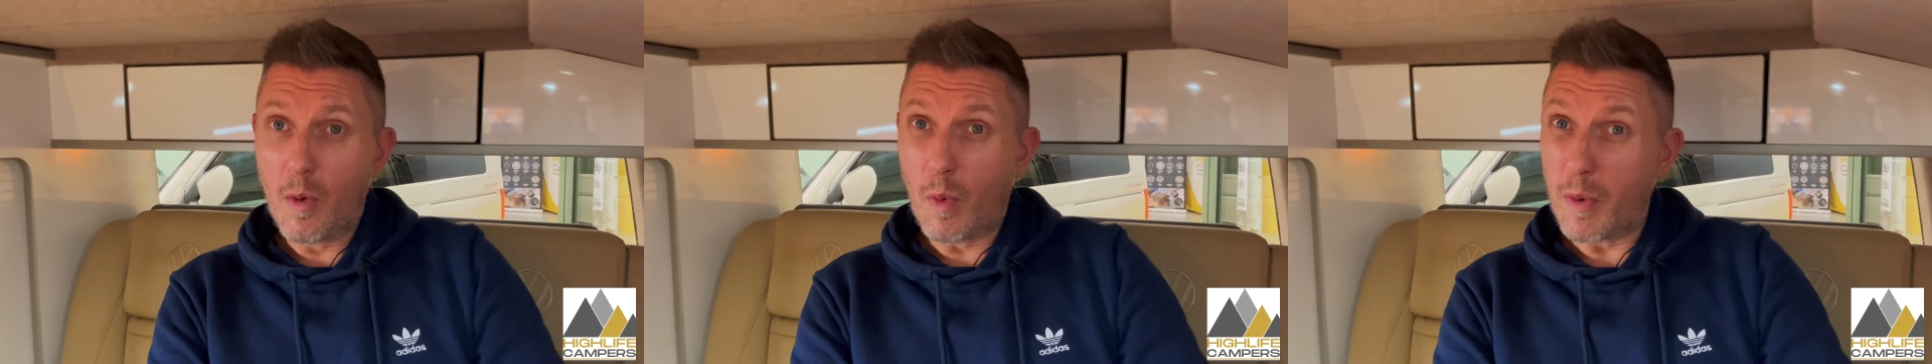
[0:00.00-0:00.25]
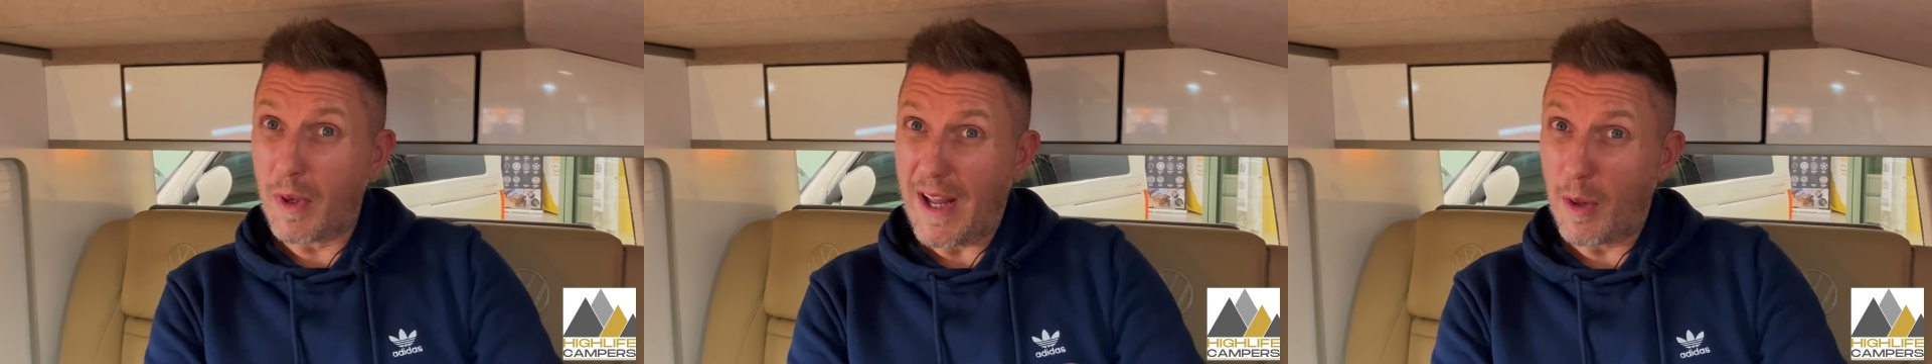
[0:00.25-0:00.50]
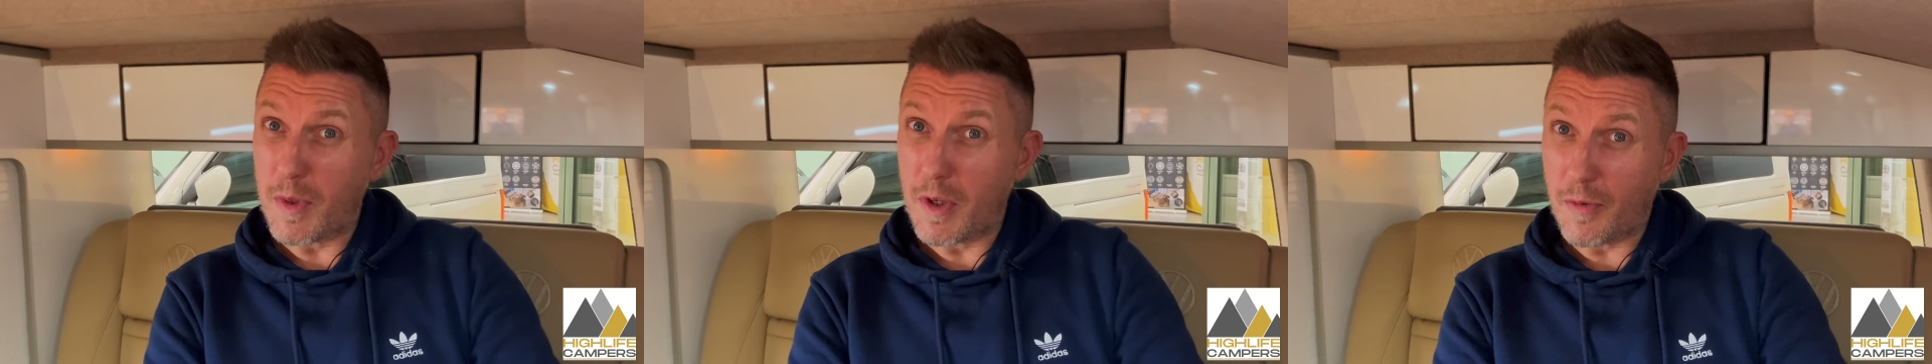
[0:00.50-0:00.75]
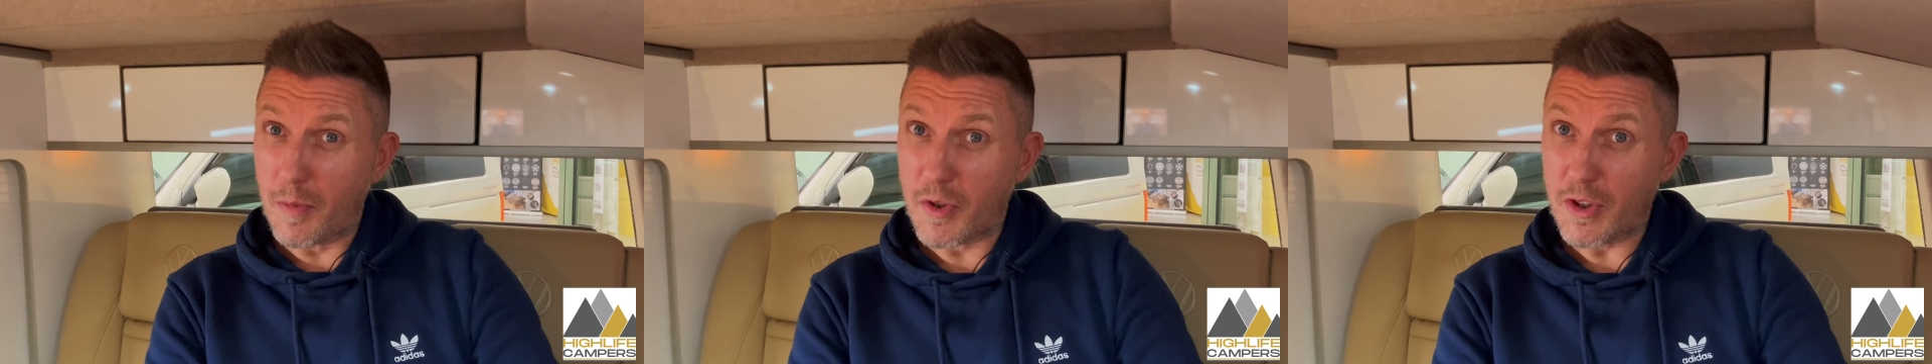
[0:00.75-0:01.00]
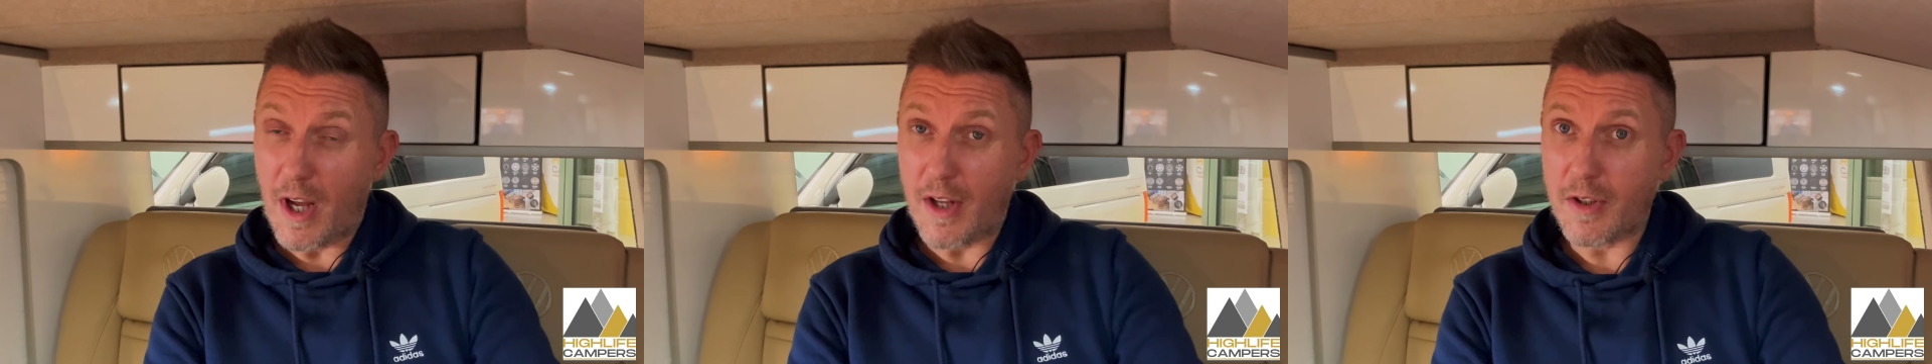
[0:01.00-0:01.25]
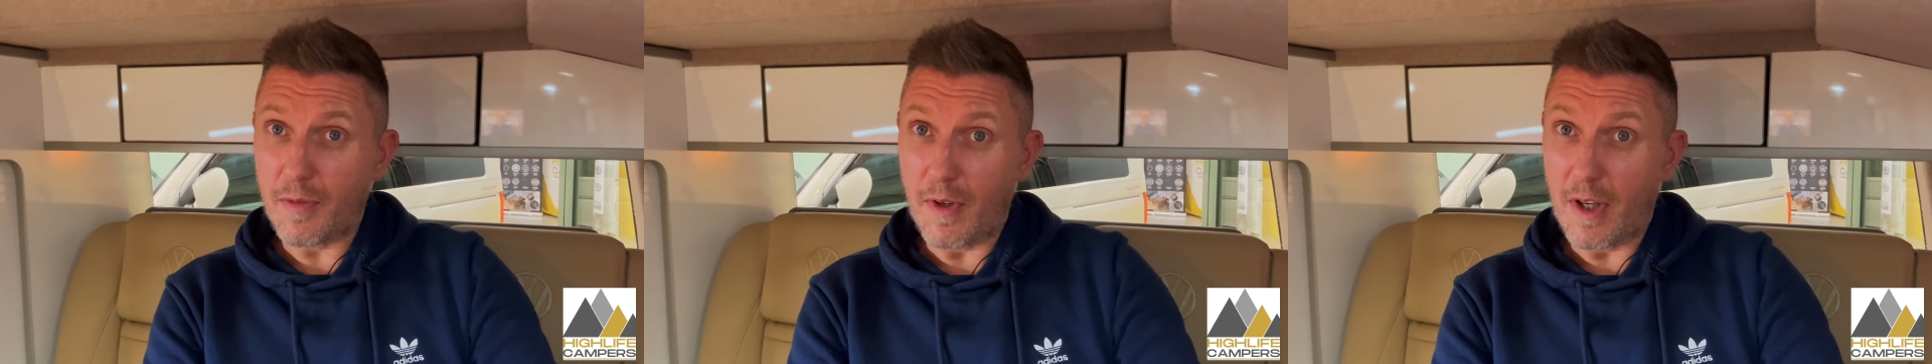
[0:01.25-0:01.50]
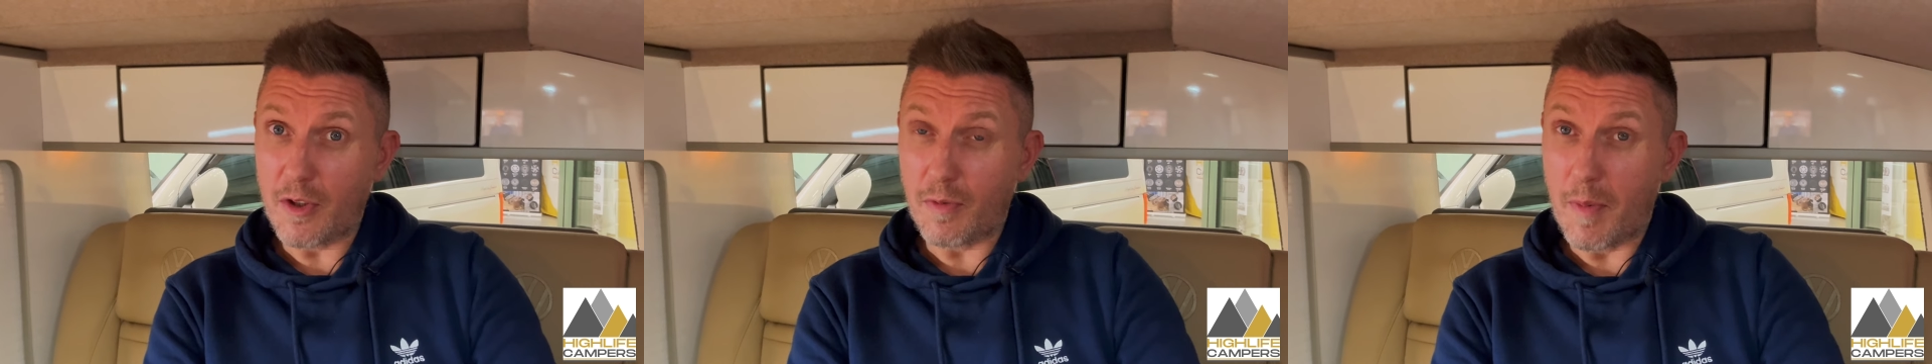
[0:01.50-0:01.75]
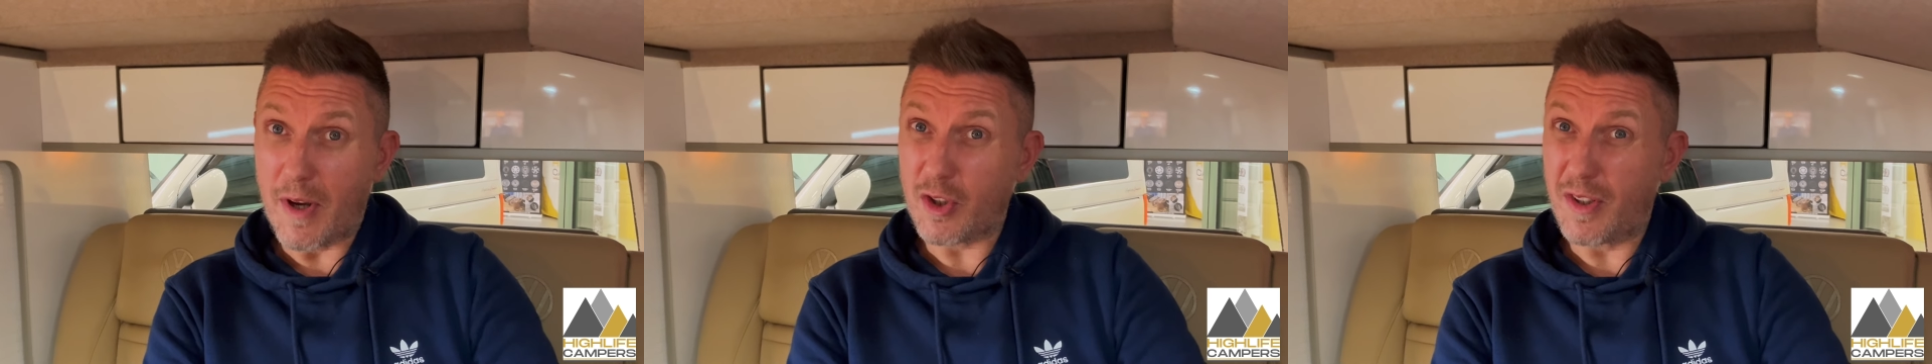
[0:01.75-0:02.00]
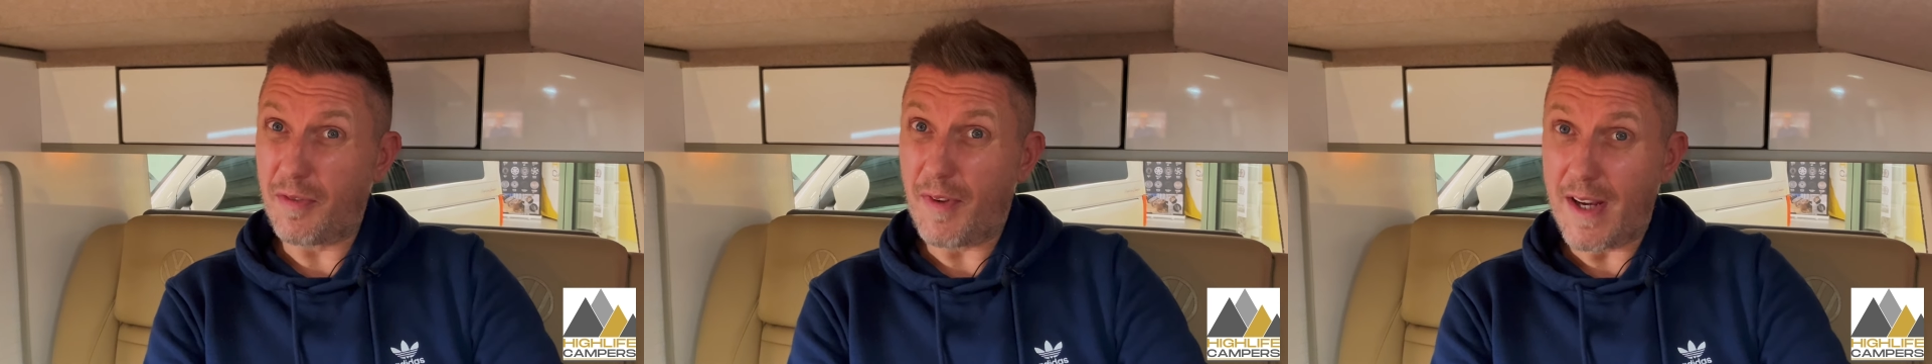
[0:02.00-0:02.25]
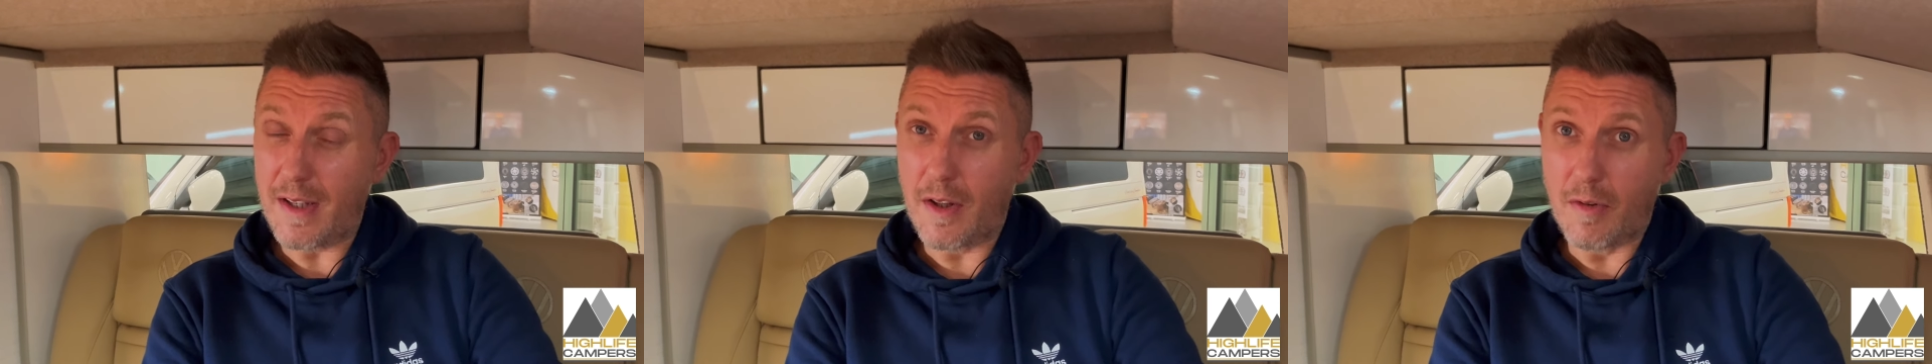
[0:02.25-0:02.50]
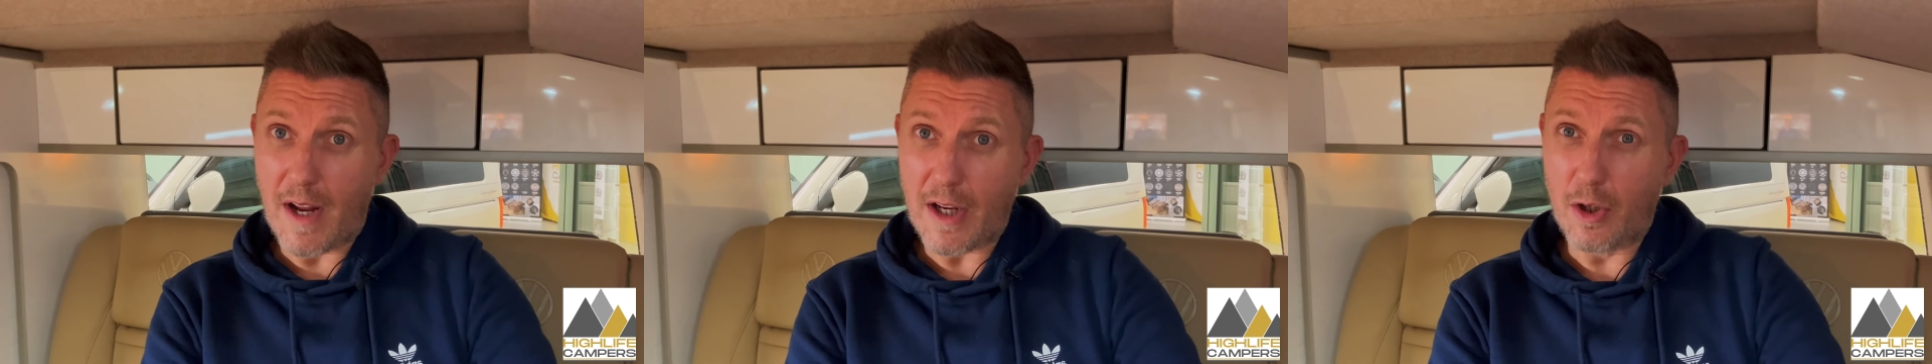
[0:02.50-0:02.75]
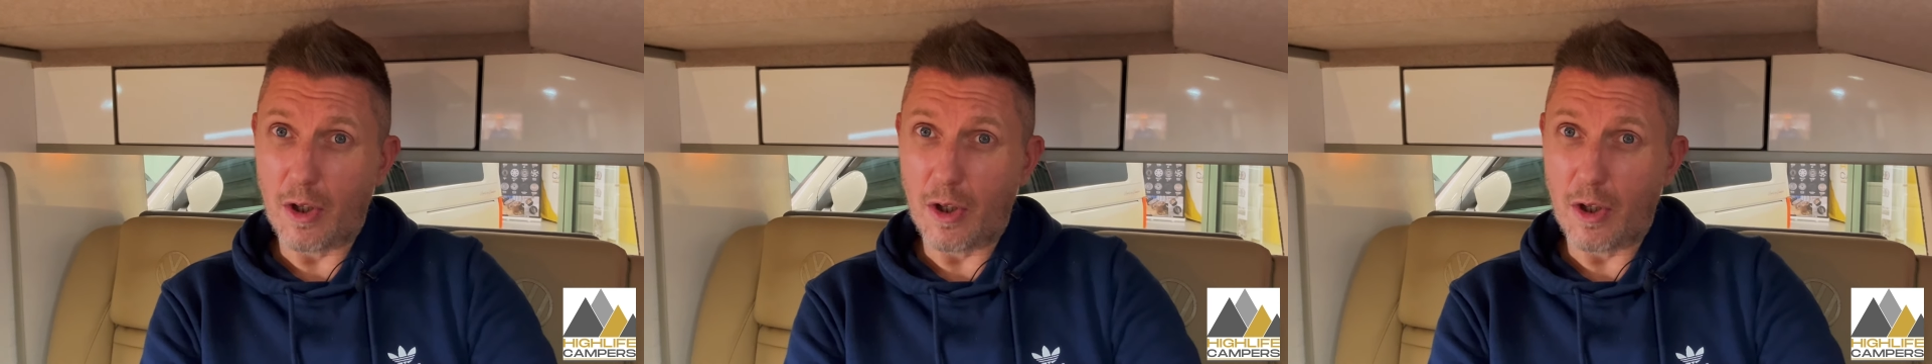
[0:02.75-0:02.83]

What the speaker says: we will help you from start to finish, from actually finding the right